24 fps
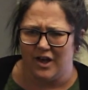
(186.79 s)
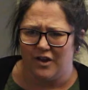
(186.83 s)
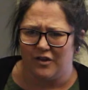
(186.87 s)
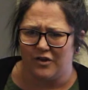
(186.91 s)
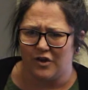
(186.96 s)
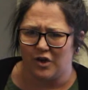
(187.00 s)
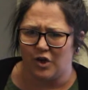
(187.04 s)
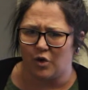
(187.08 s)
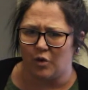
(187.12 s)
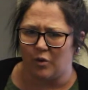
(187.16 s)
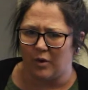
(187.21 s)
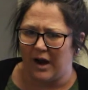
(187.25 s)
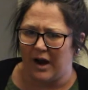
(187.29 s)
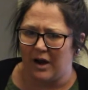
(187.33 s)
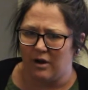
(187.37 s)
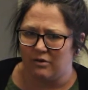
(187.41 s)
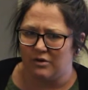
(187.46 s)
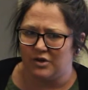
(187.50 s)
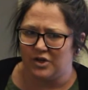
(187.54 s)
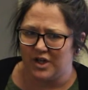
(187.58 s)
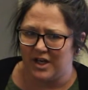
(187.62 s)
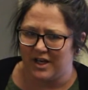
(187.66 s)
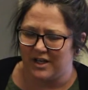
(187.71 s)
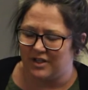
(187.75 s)
the ground
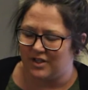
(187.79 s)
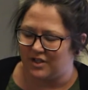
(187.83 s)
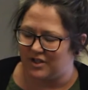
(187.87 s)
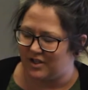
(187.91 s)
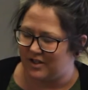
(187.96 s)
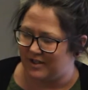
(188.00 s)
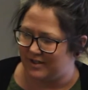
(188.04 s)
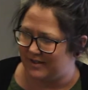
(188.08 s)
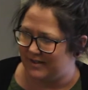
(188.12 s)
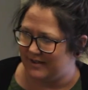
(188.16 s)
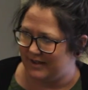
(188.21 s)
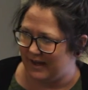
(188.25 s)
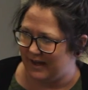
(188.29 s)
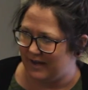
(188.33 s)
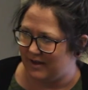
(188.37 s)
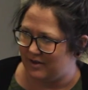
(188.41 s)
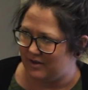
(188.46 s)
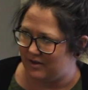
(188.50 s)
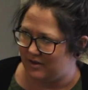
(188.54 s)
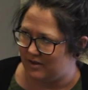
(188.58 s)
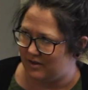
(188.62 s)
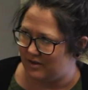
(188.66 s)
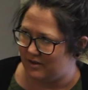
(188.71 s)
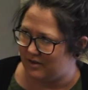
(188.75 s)
changed to
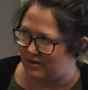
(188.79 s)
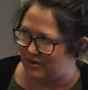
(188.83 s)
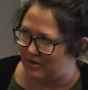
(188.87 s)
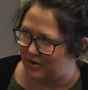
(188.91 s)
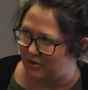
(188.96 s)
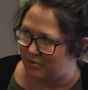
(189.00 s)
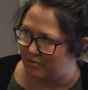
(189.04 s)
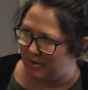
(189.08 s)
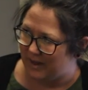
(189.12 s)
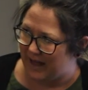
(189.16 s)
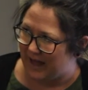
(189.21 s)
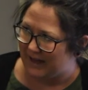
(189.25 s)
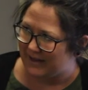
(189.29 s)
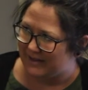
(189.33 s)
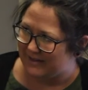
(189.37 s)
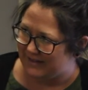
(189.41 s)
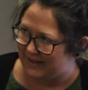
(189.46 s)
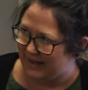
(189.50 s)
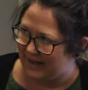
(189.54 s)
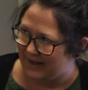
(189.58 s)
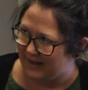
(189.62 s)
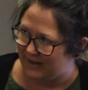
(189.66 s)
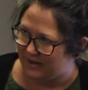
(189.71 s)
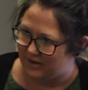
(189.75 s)
sand, black
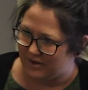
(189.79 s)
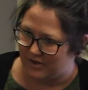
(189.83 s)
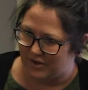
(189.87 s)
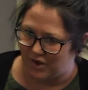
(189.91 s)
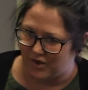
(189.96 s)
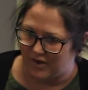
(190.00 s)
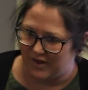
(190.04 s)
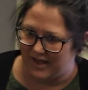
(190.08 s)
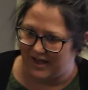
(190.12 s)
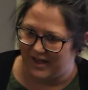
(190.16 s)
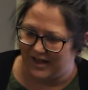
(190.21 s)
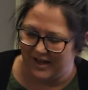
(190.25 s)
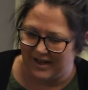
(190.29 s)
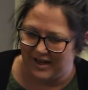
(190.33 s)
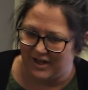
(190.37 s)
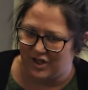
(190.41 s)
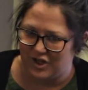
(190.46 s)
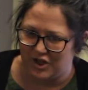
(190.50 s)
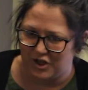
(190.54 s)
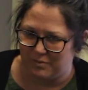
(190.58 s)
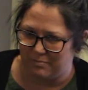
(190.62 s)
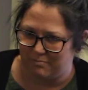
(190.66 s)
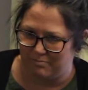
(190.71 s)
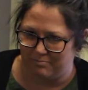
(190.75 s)
sand, so that it could
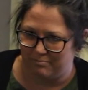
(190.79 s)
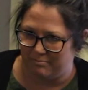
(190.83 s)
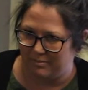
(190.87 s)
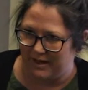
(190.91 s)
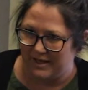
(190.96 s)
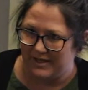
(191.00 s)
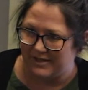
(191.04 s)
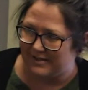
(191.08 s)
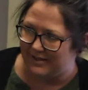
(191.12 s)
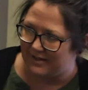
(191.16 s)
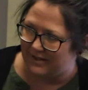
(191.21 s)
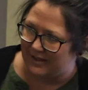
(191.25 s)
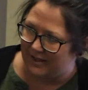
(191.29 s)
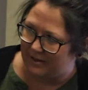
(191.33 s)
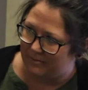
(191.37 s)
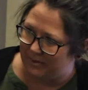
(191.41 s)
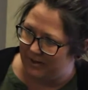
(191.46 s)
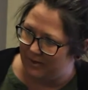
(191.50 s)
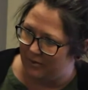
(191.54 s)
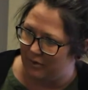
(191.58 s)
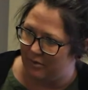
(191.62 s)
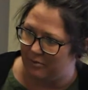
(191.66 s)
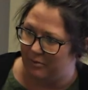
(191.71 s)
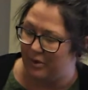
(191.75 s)
just basically
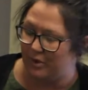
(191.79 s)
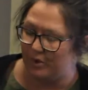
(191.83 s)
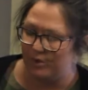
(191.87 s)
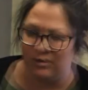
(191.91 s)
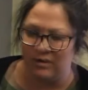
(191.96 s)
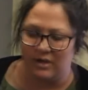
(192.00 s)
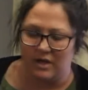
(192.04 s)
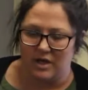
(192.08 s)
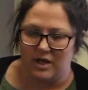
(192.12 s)
be removed.